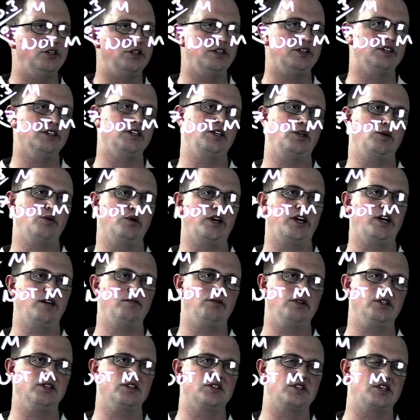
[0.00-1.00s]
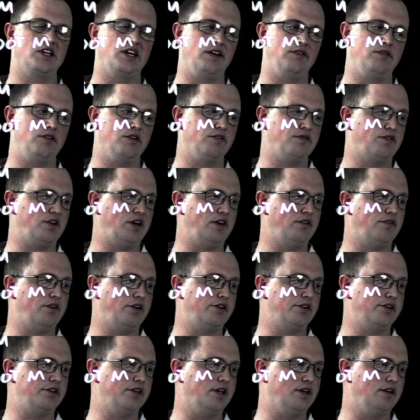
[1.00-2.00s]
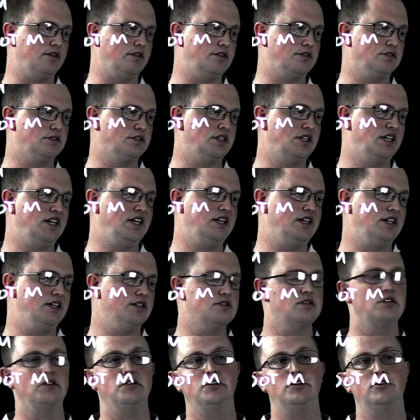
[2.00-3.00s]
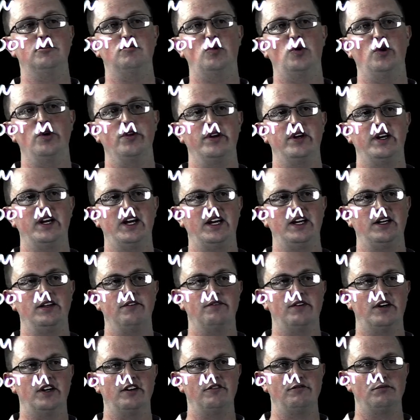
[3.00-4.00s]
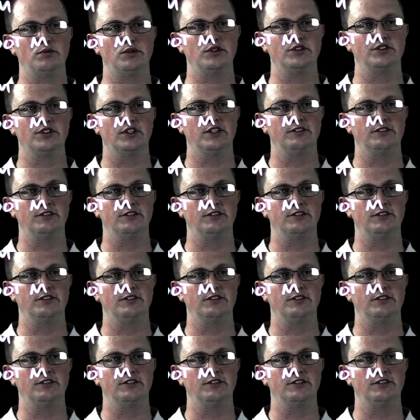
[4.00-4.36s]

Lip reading: that you are able to save your $500 is a little more than 85%.